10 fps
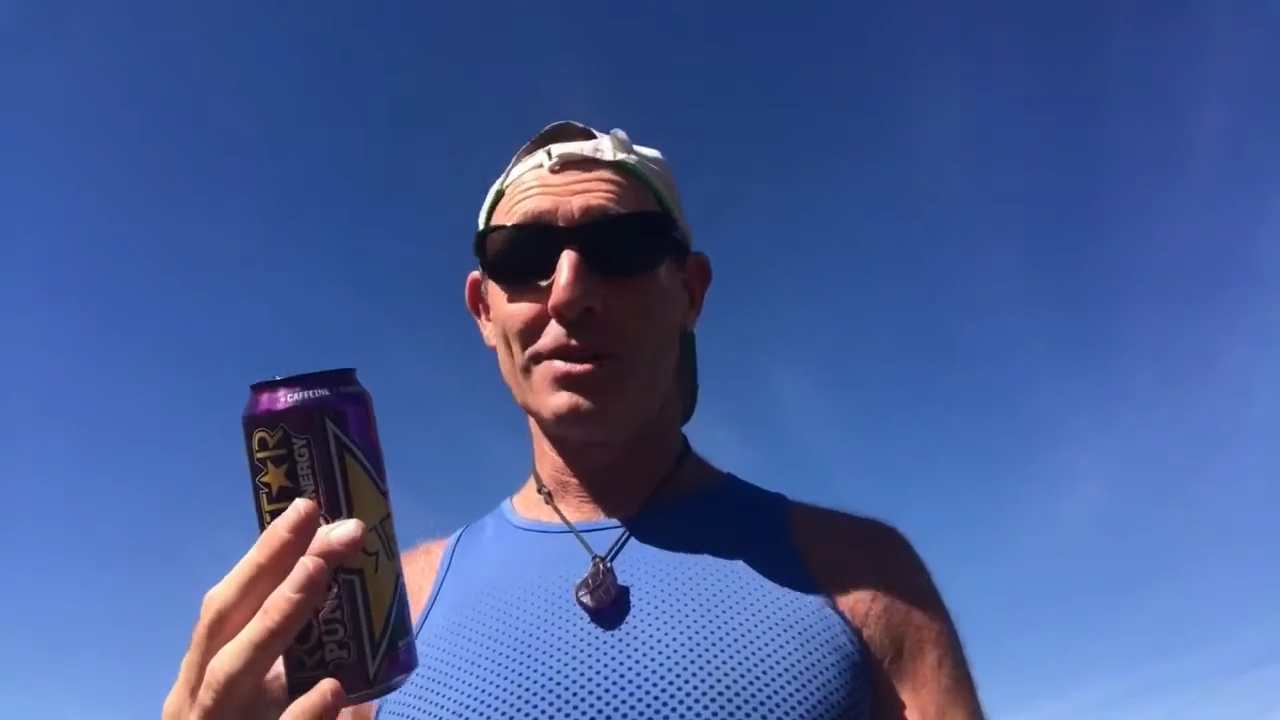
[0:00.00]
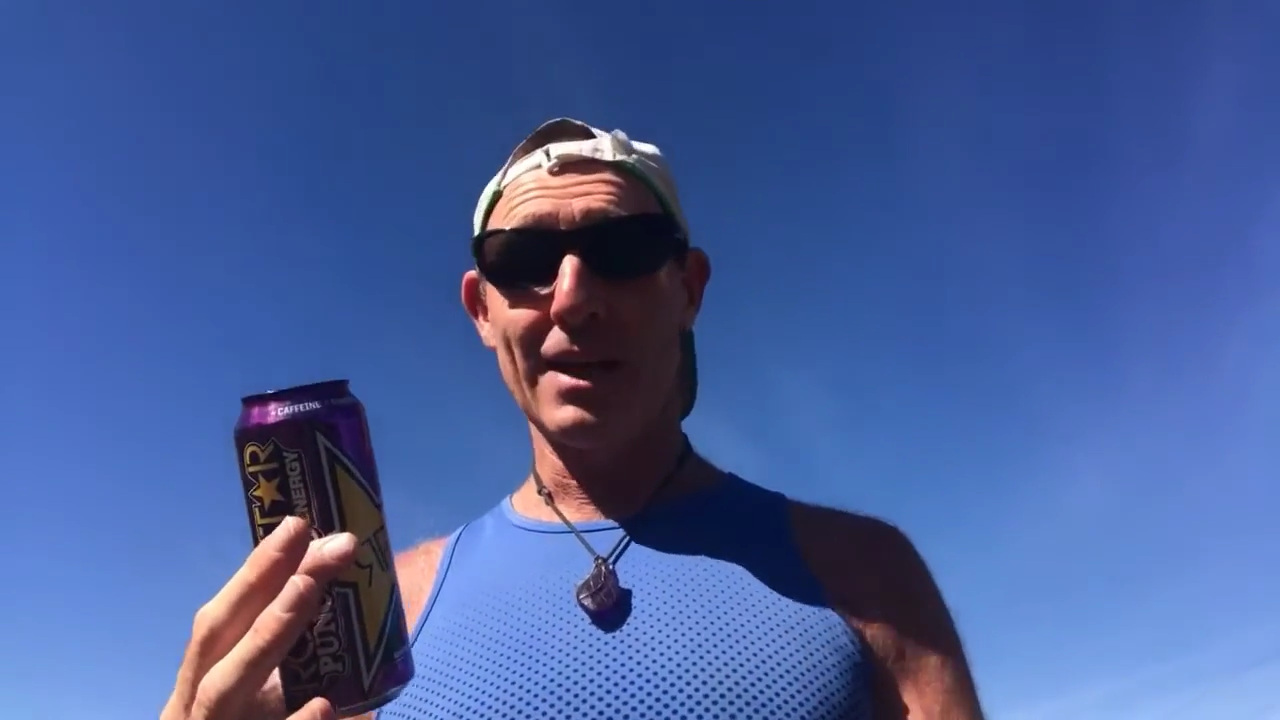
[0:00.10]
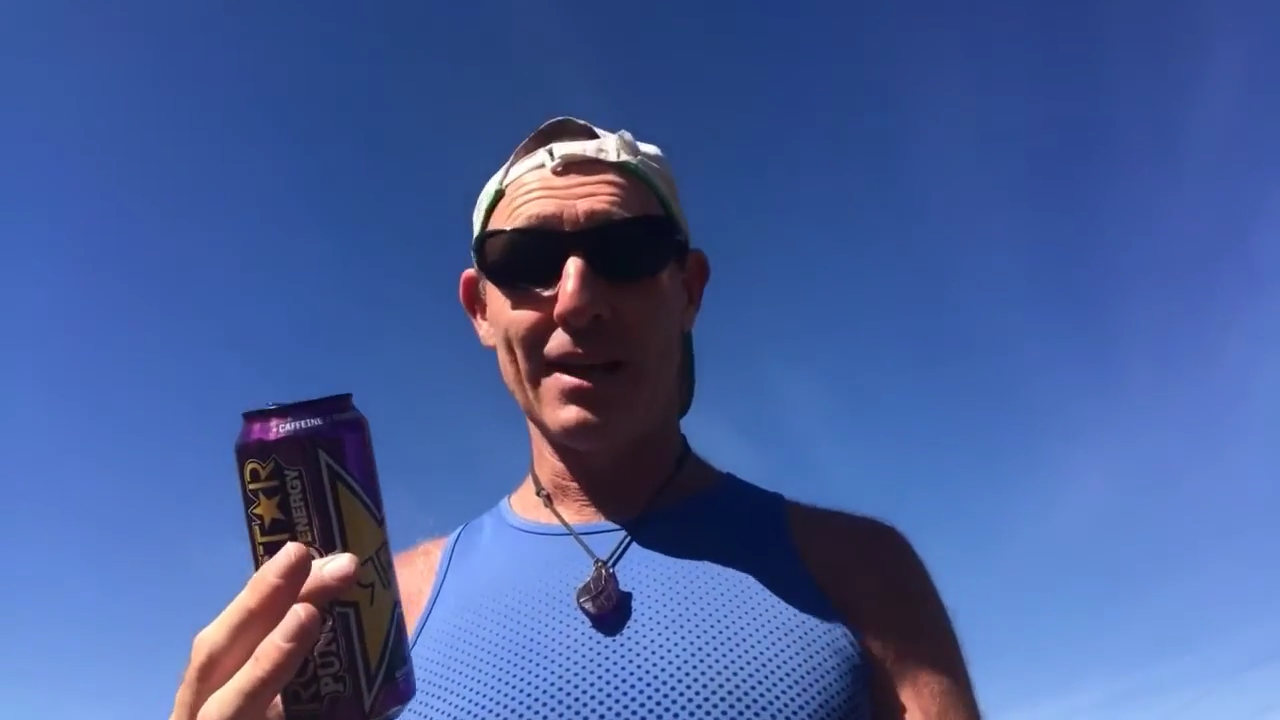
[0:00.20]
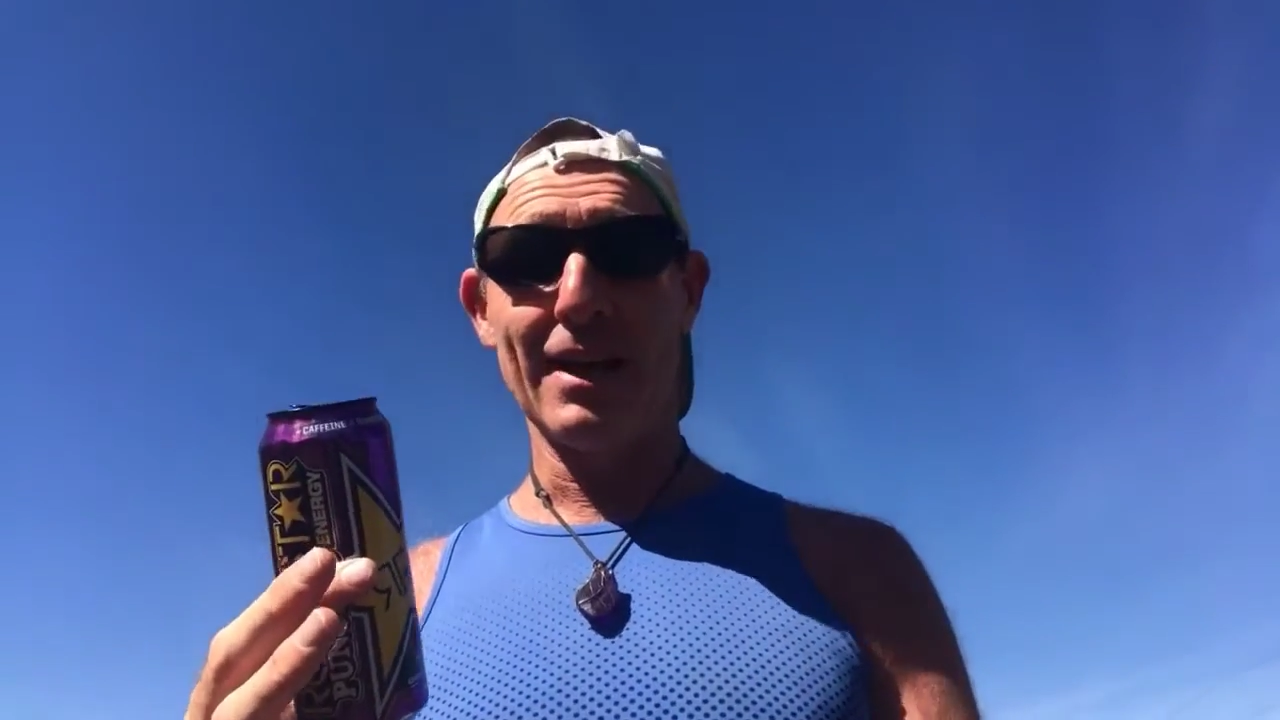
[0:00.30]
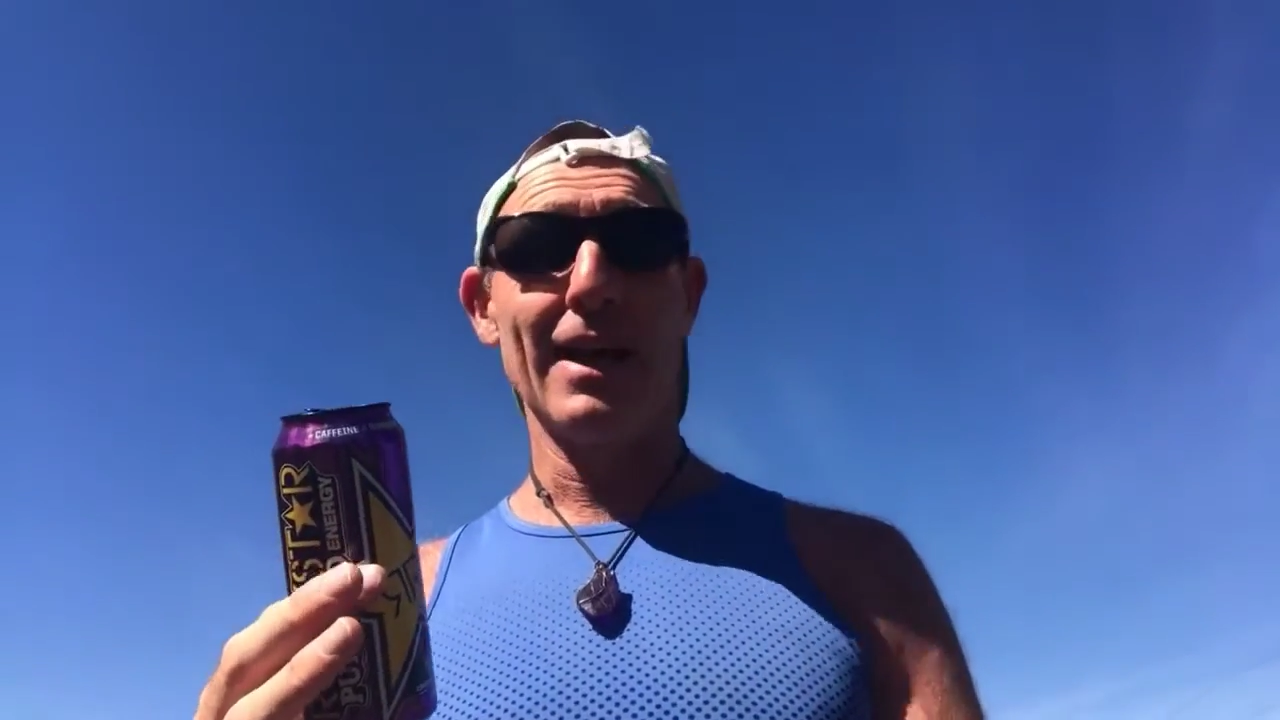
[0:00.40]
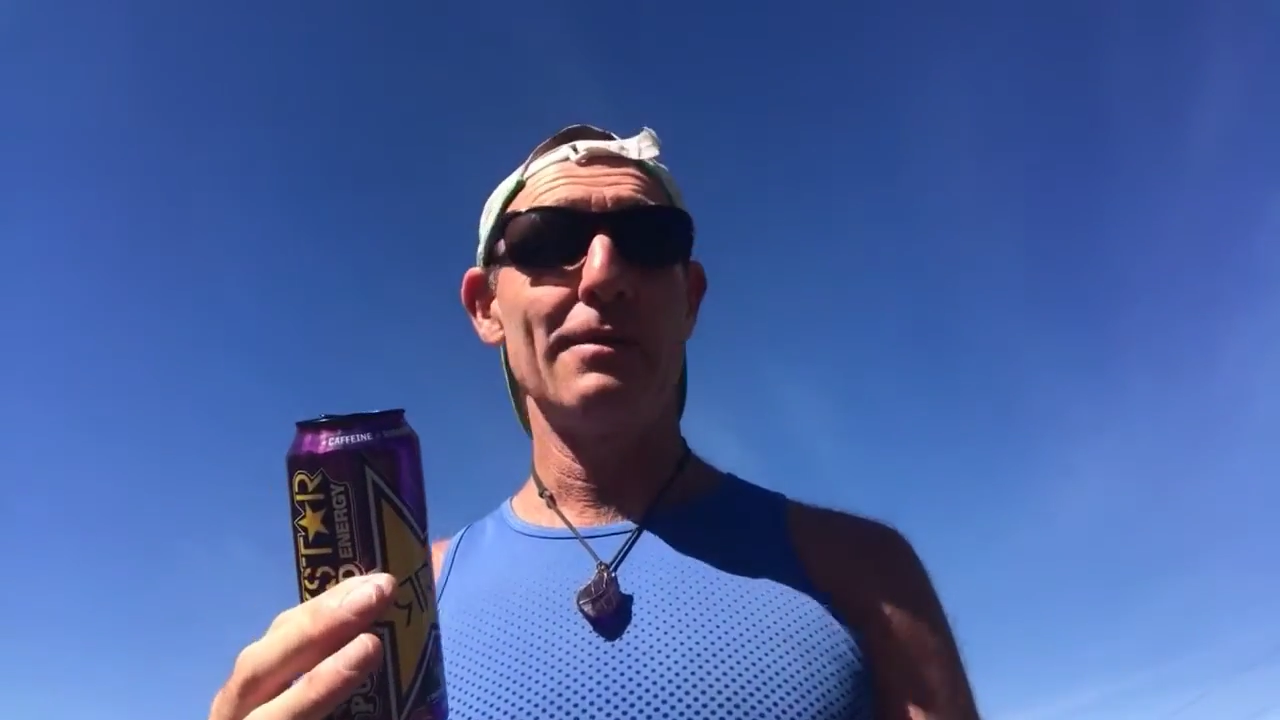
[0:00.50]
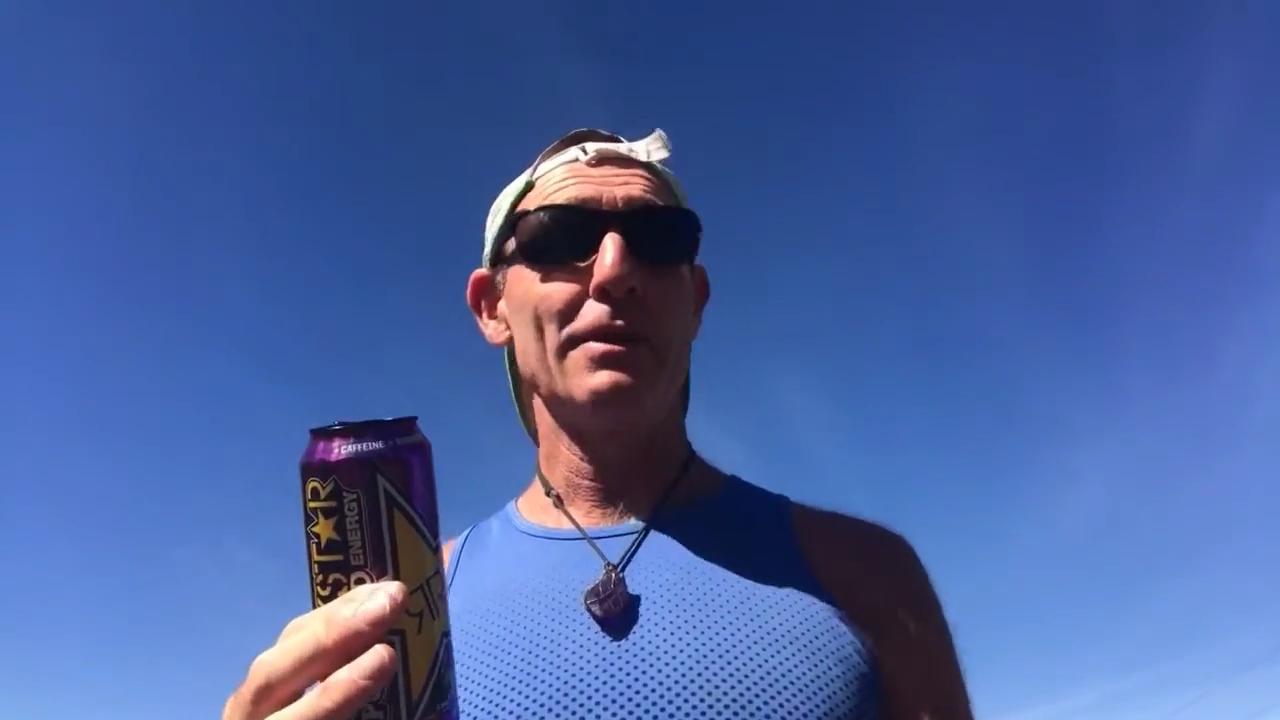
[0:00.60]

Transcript: da-da-da.